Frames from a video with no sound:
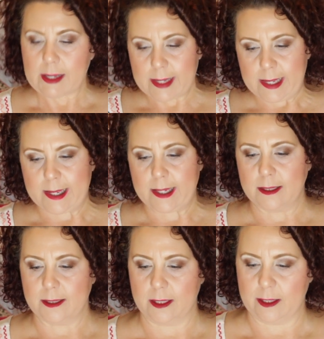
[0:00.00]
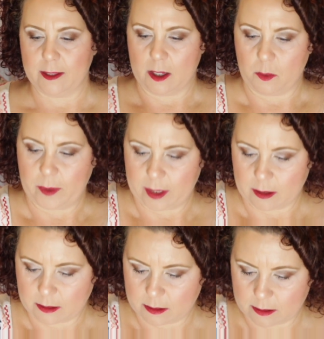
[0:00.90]
And I thought,
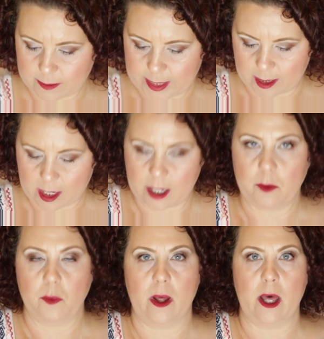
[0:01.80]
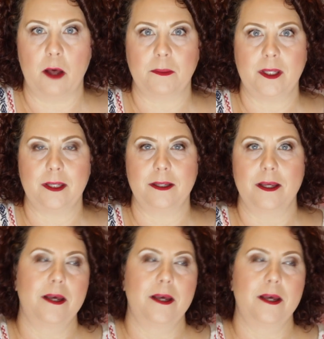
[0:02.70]
well, that kind of will help me